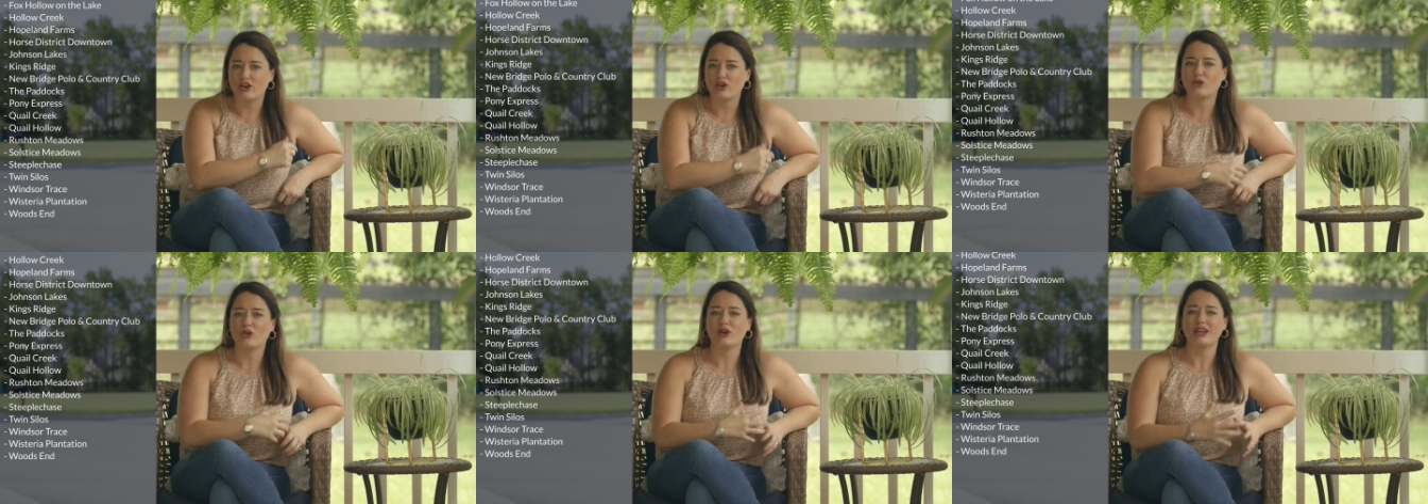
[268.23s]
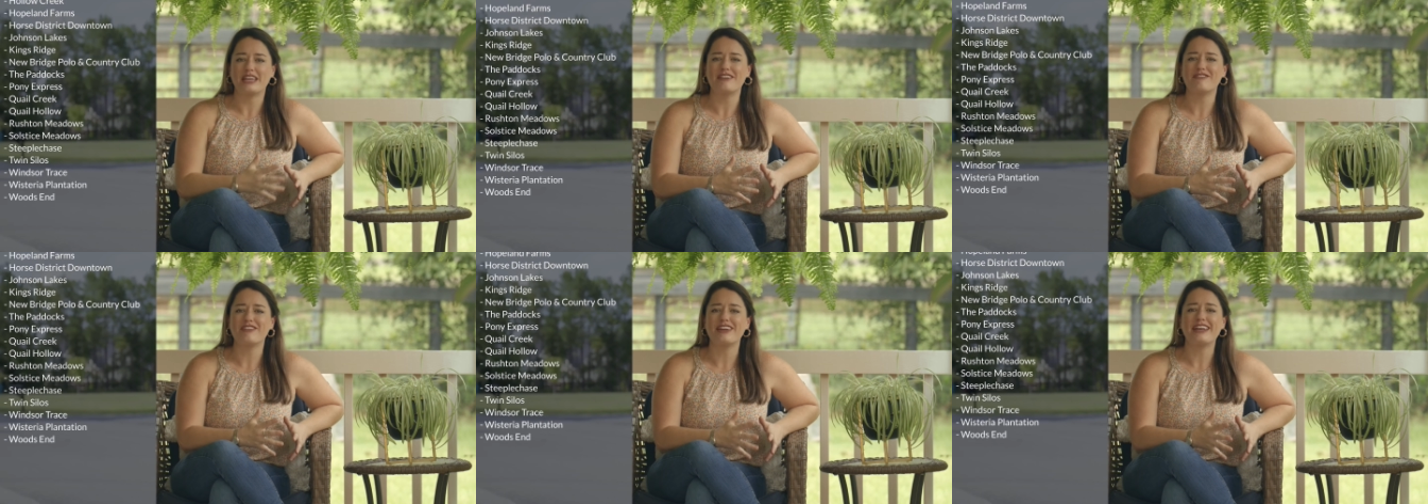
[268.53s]
or
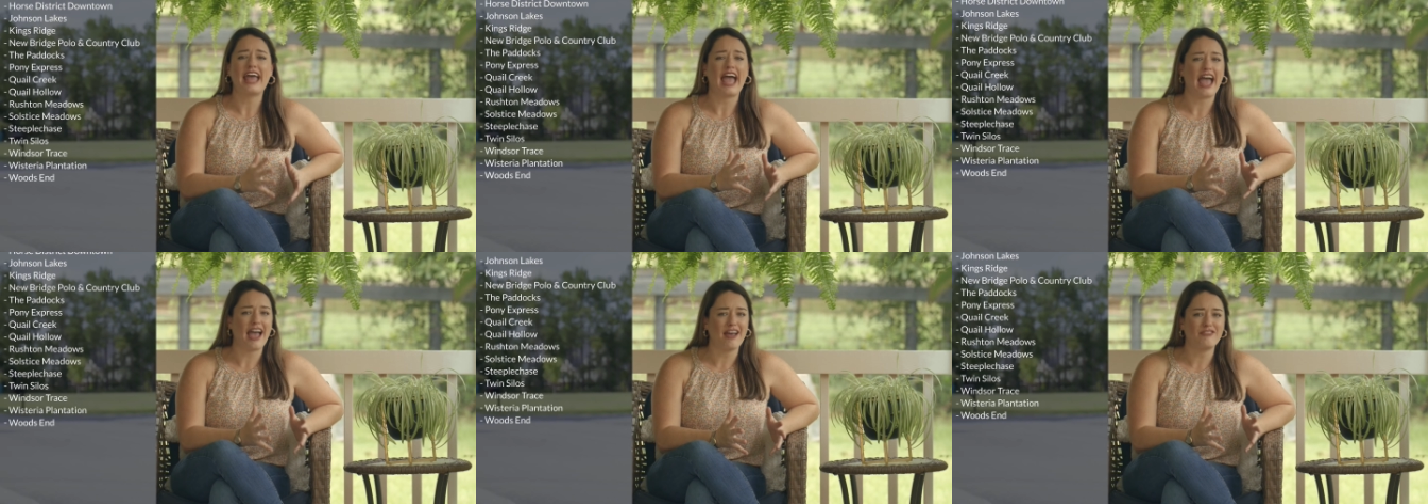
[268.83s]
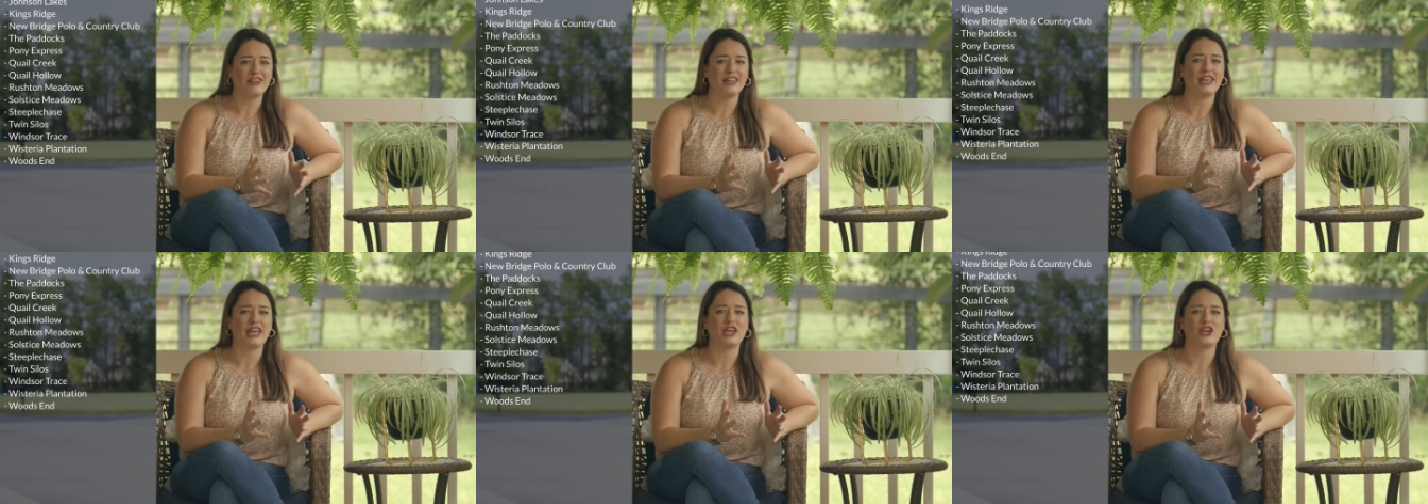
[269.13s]
even
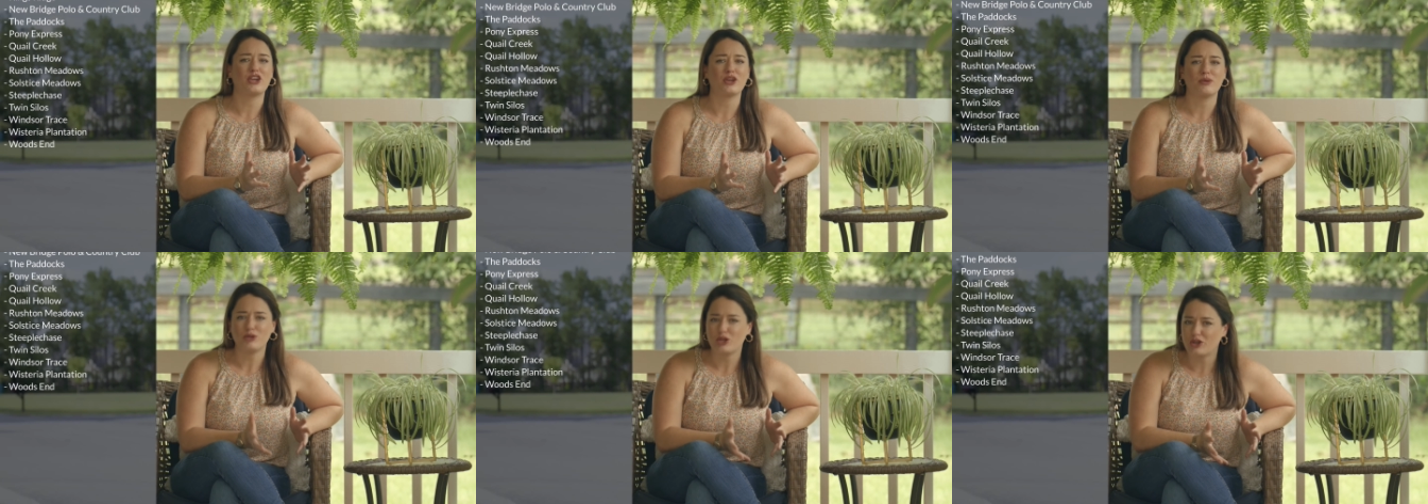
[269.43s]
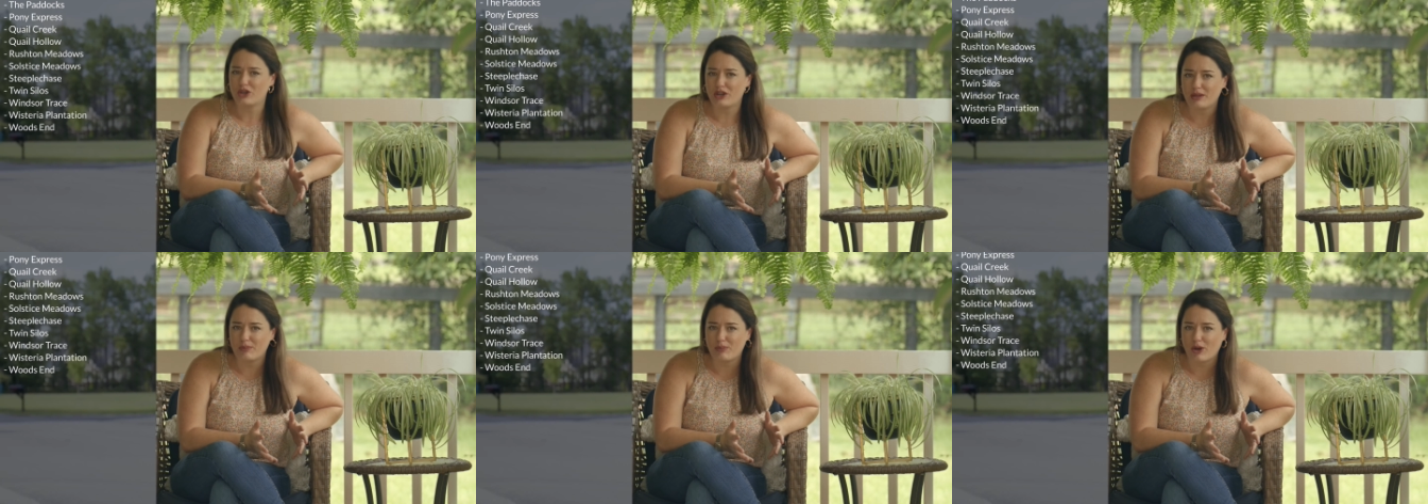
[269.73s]
having a
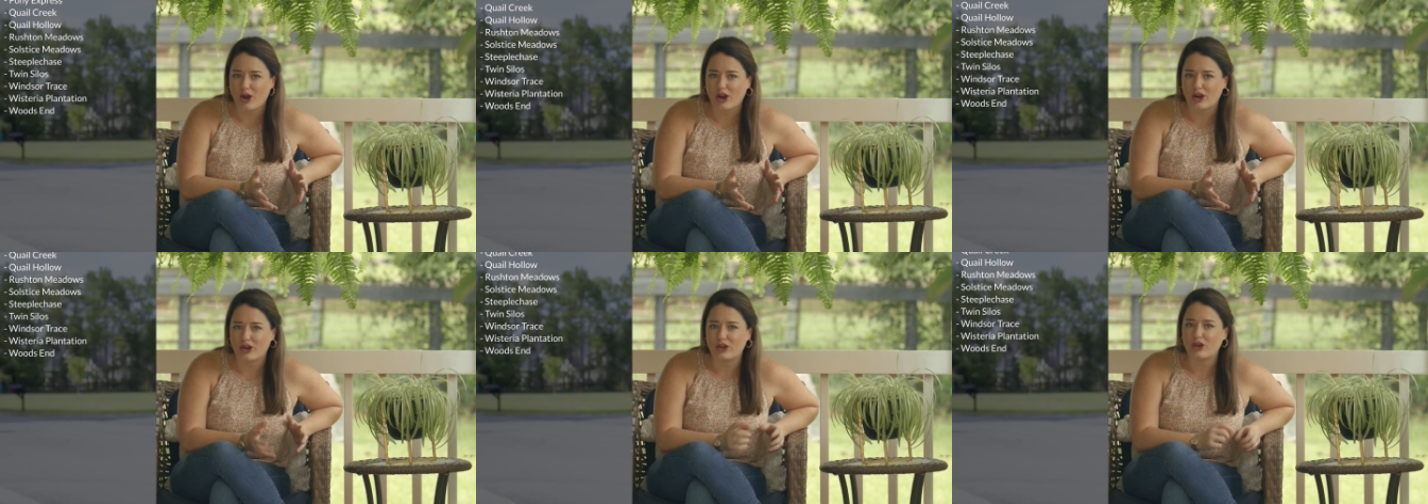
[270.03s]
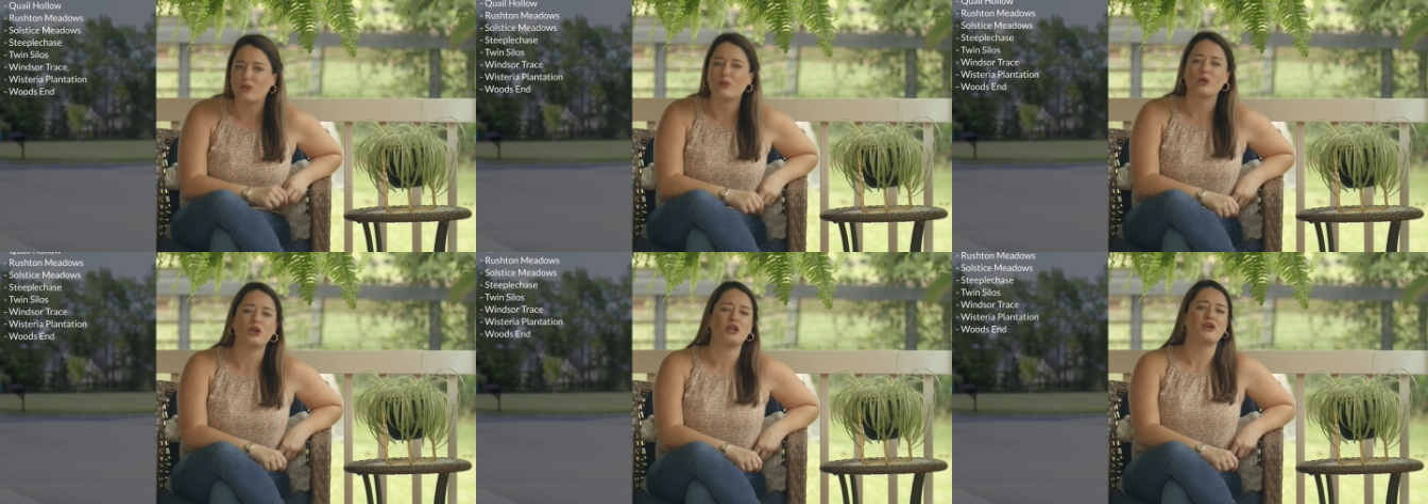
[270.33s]
community barn
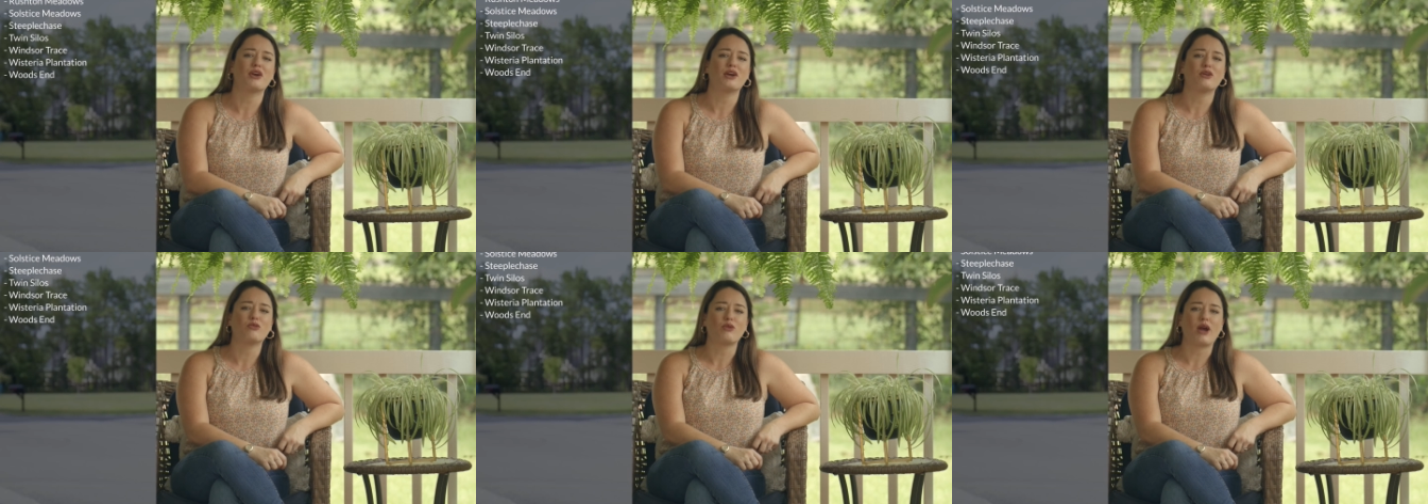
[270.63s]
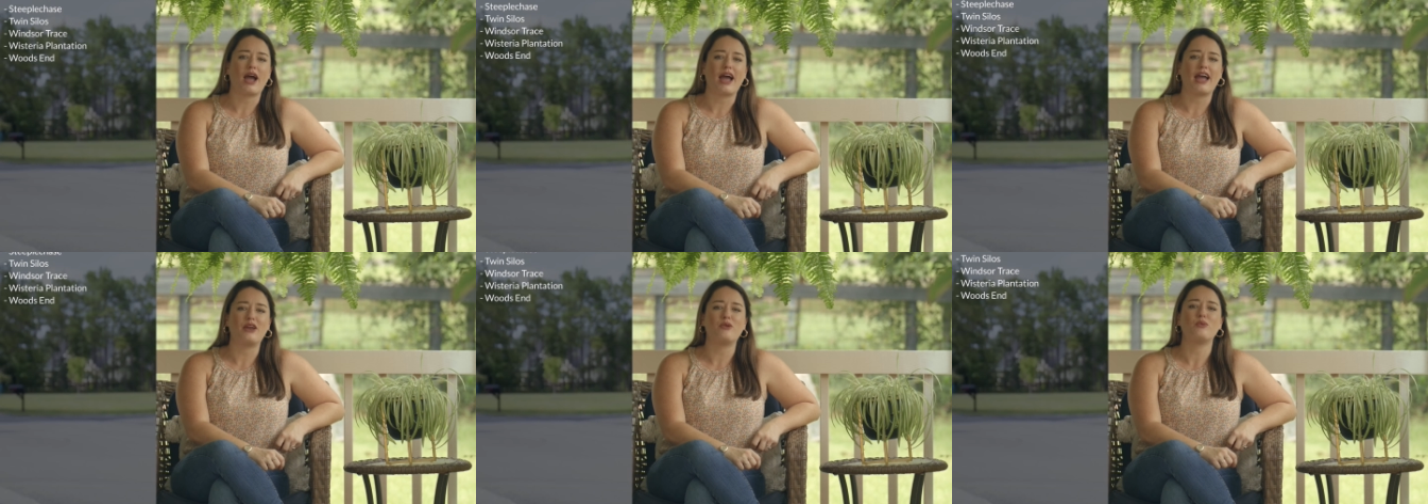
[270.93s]
where you can
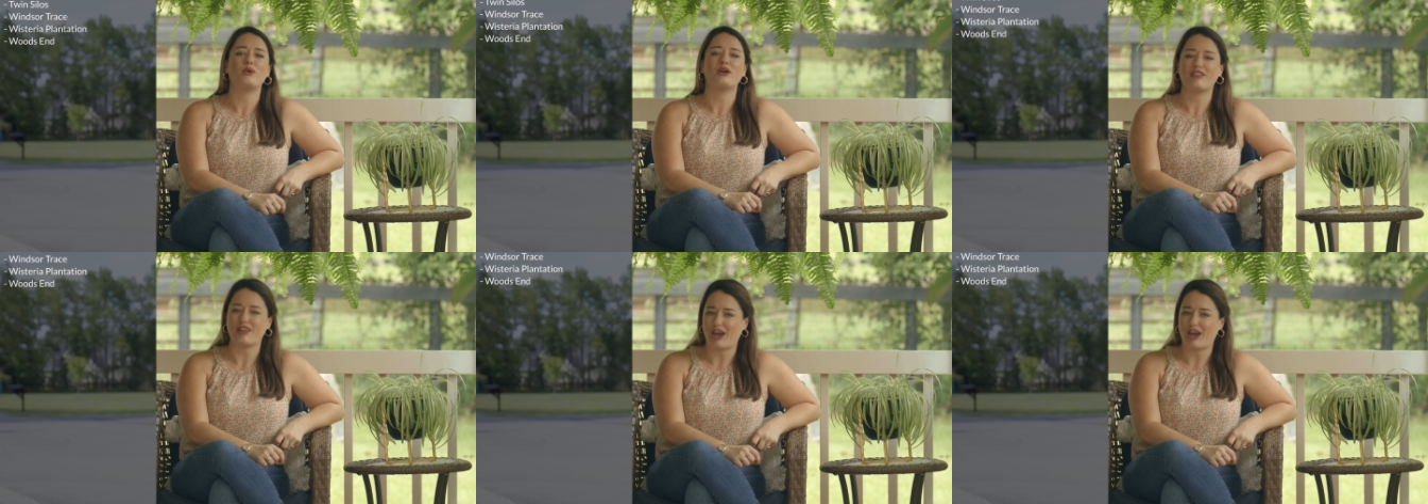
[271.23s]
ride with